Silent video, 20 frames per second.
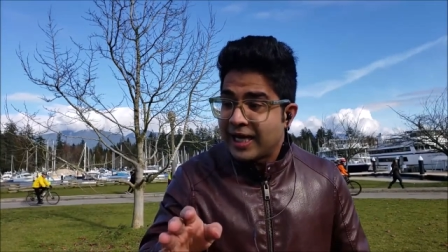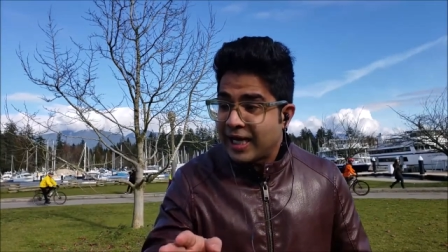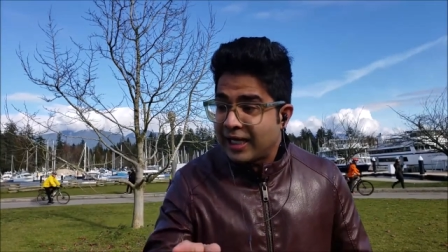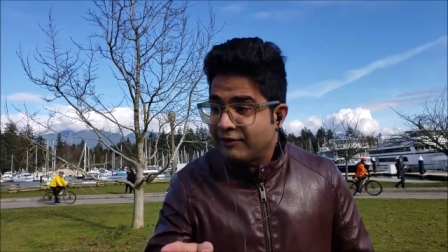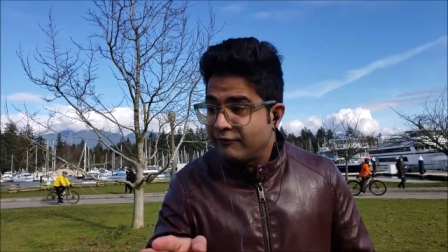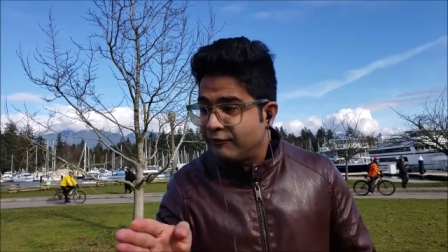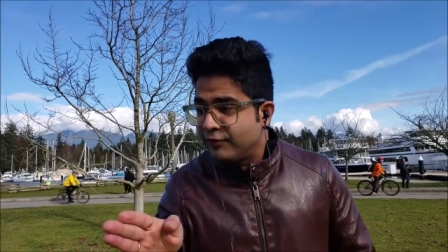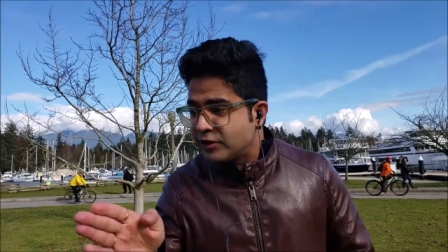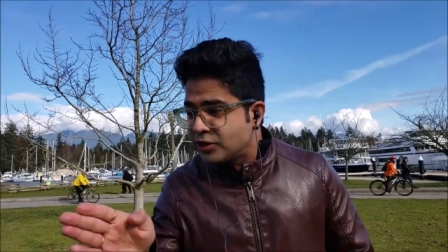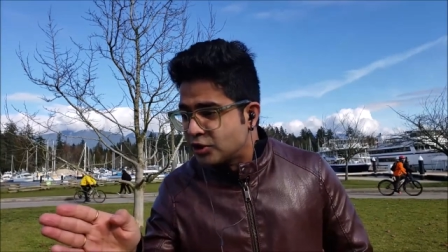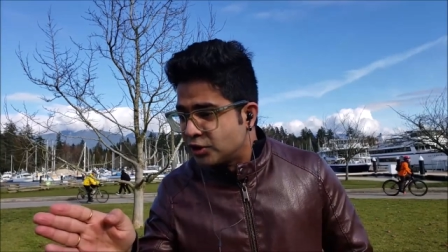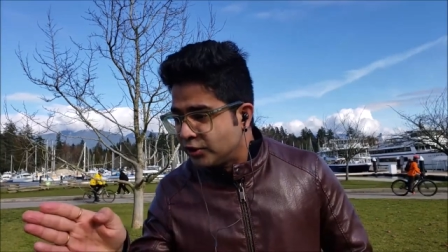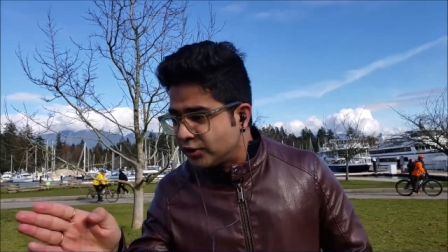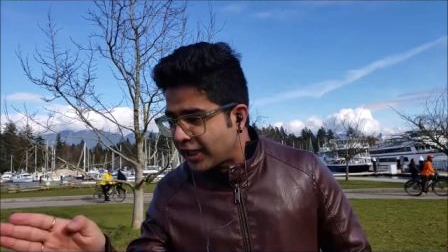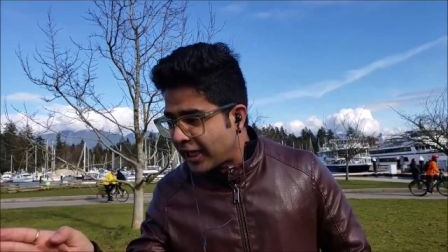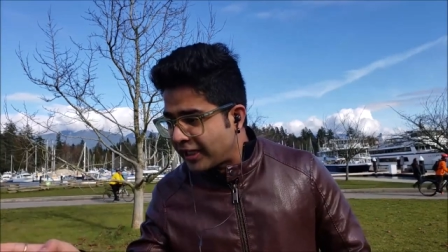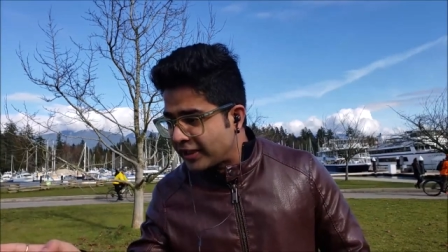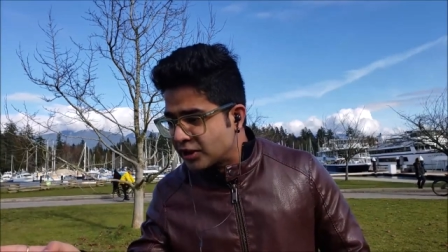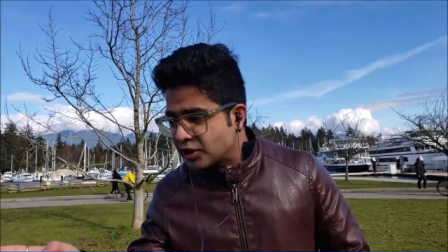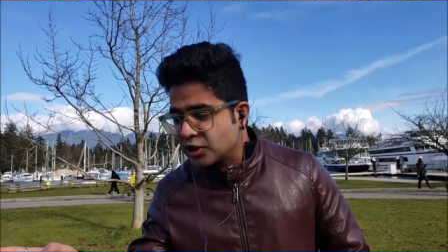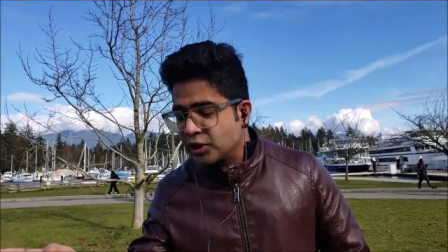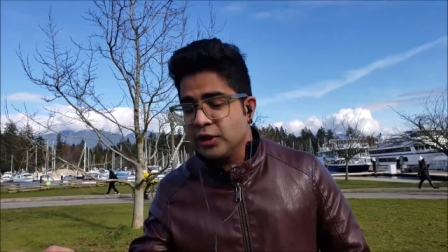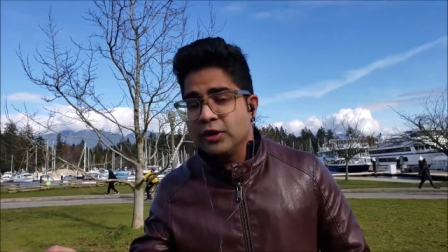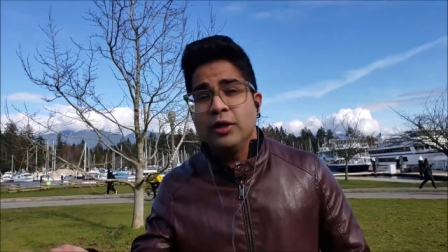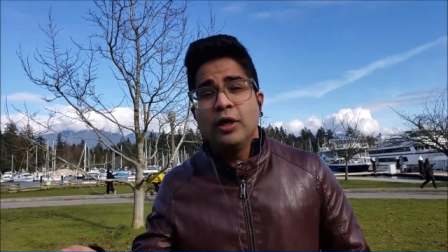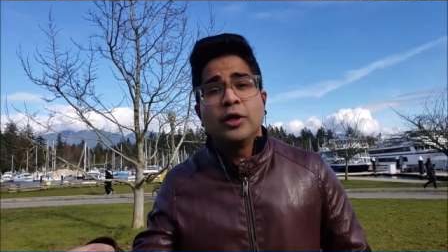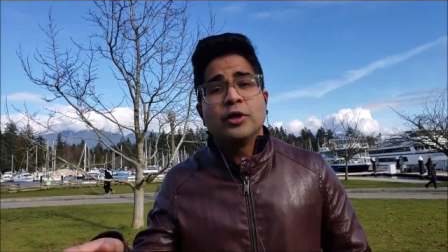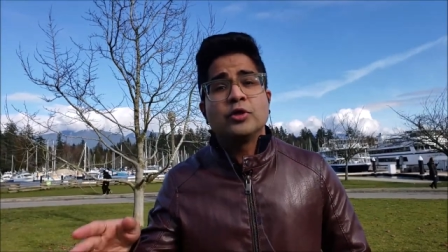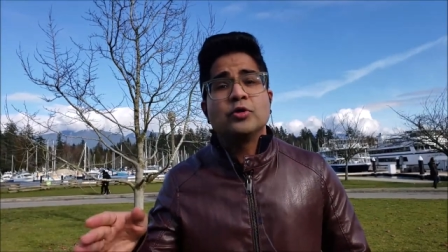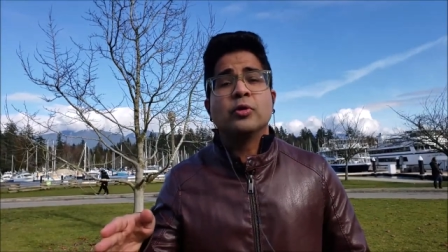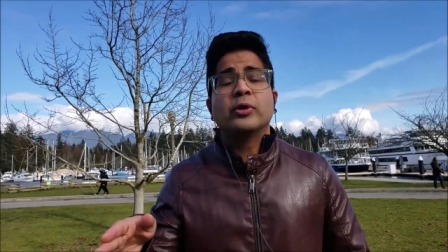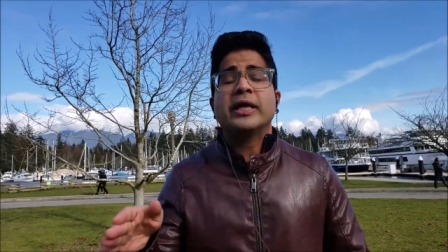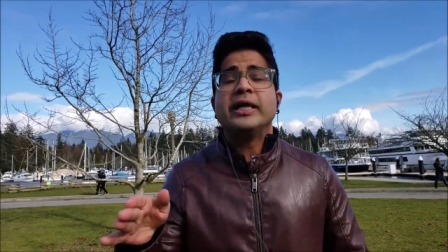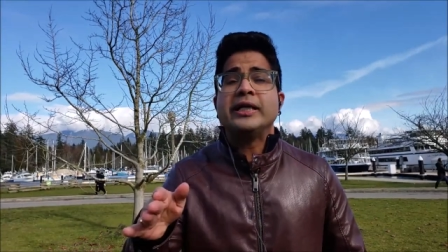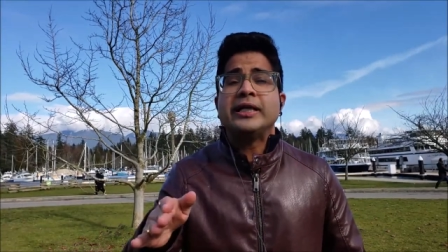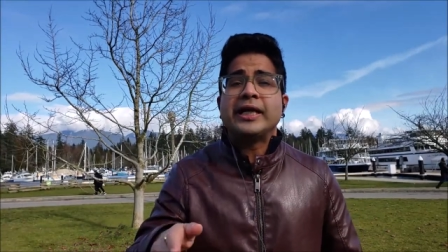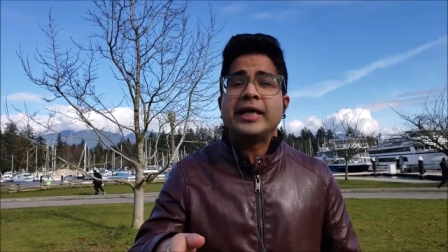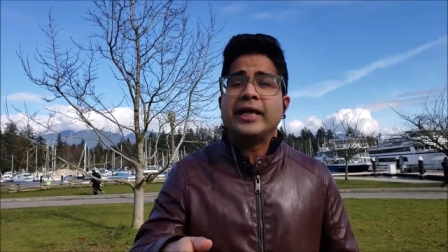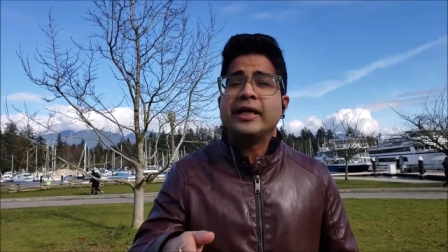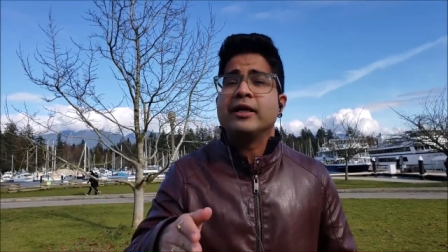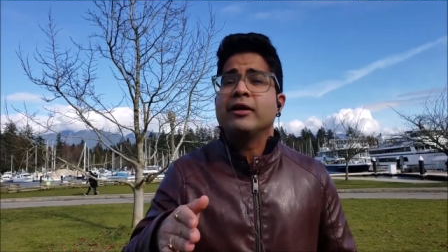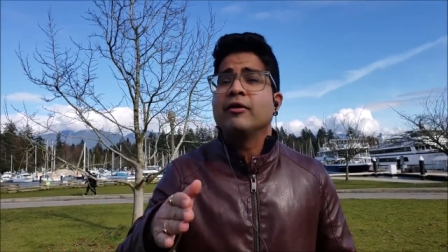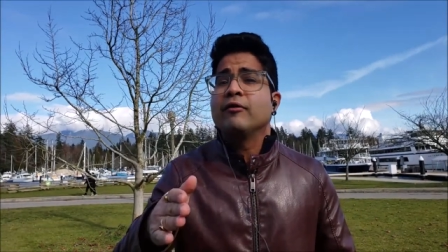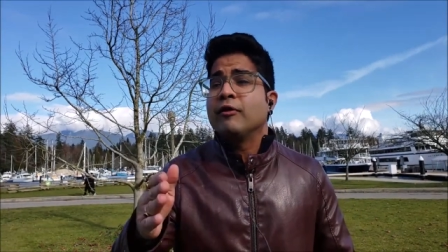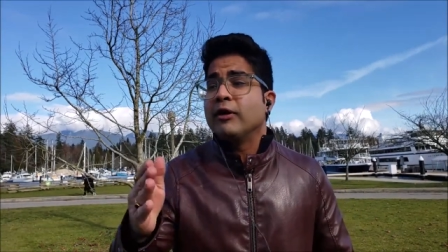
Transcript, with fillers: and which direction you can take